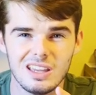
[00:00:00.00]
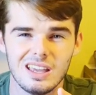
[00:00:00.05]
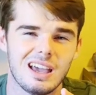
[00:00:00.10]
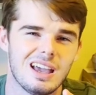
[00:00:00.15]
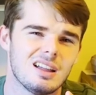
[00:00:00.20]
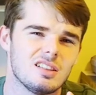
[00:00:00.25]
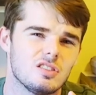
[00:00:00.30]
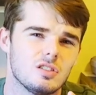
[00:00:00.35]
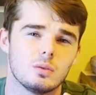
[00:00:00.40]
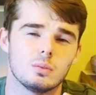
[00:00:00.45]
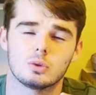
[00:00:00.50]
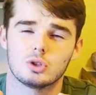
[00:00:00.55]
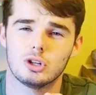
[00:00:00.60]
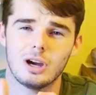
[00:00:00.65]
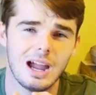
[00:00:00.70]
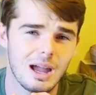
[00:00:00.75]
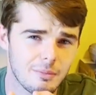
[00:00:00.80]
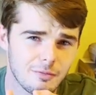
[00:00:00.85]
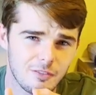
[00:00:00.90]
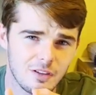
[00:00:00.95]
It had some
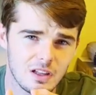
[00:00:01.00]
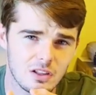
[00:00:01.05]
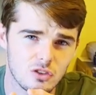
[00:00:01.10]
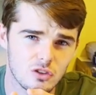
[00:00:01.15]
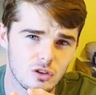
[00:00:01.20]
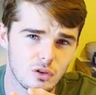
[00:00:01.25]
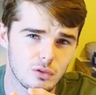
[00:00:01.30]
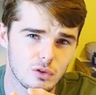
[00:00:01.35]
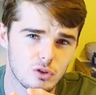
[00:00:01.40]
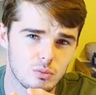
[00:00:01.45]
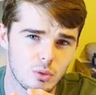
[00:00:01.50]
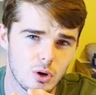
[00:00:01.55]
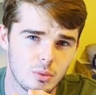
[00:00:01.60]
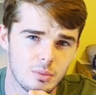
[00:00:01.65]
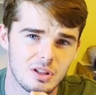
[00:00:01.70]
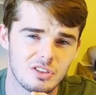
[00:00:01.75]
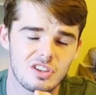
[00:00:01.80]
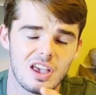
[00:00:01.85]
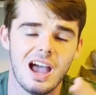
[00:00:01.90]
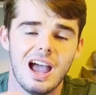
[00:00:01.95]
crap fan service
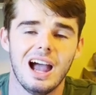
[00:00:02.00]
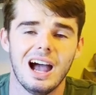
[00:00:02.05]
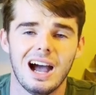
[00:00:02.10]
moments.